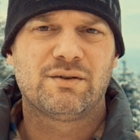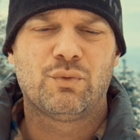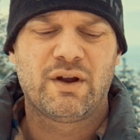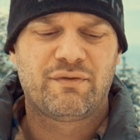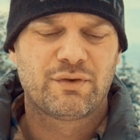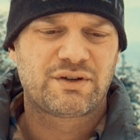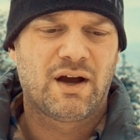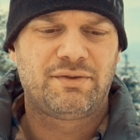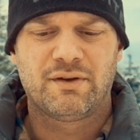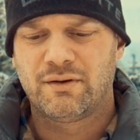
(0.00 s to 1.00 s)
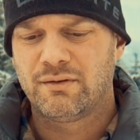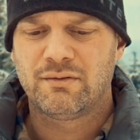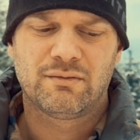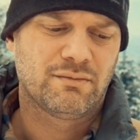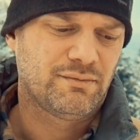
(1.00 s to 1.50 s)
When I first got
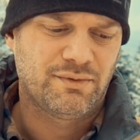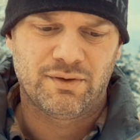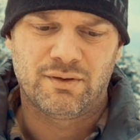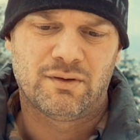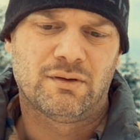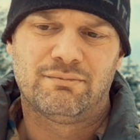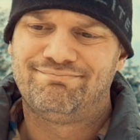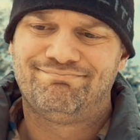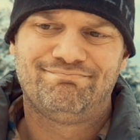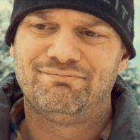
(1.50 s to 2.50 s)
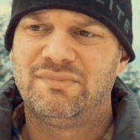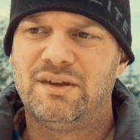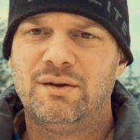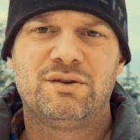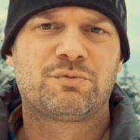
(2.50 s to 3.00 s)
there, the
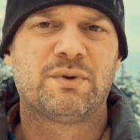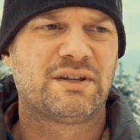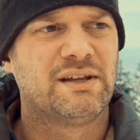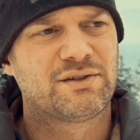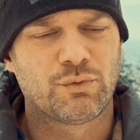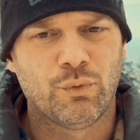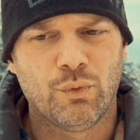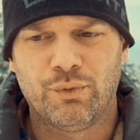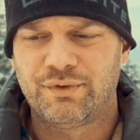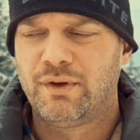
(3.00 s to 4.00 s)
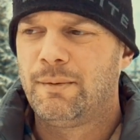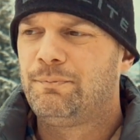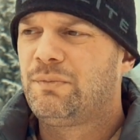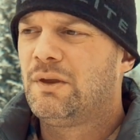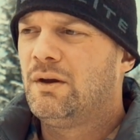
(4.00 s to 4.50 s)
it just was against the rules.
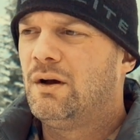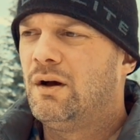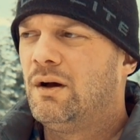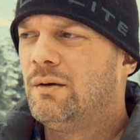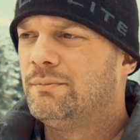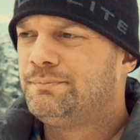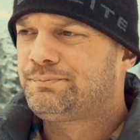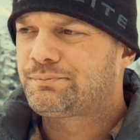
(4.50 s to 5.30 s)
Um,